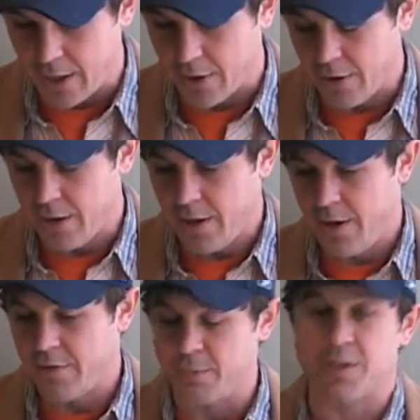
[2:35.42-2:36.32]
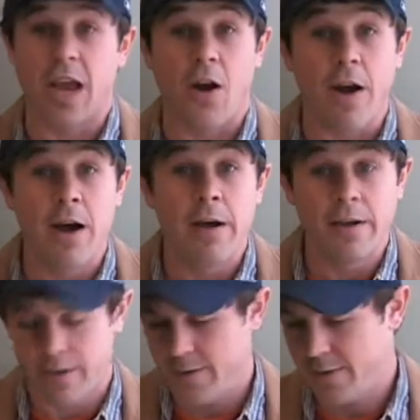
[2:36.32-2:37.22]
here from Sarah.
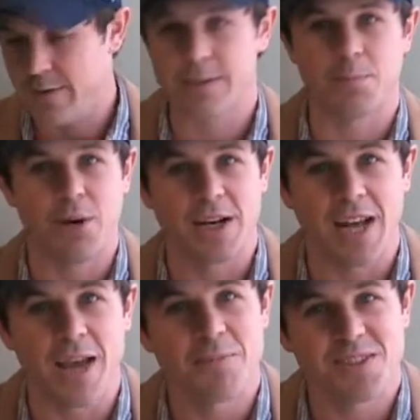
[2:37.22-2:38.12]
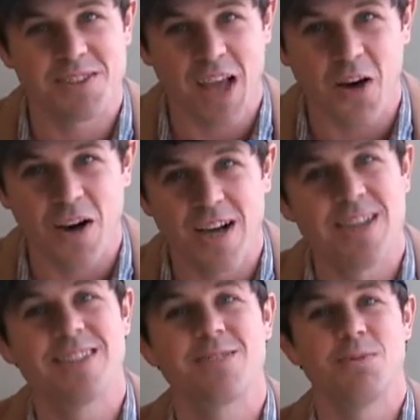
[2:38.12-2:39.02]
It's a pretty name, Sarah,
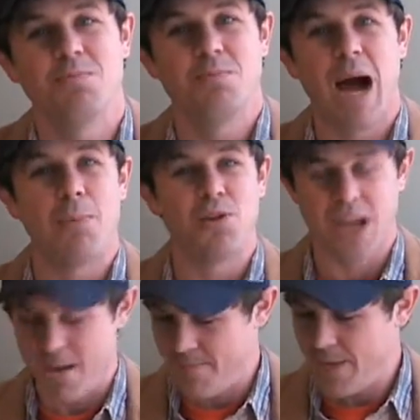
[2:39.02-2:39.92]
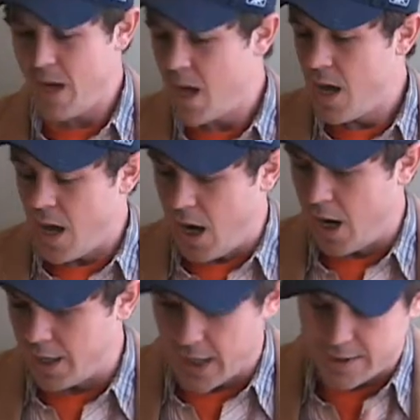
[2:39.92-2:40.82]
Bible name.
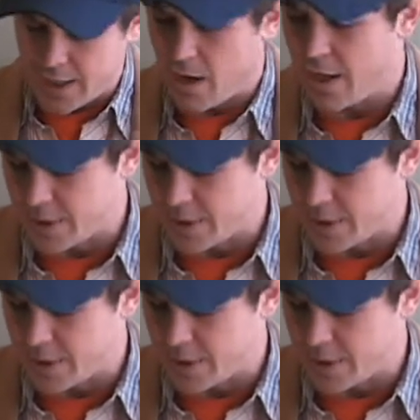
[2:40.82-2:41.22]
Now Sarah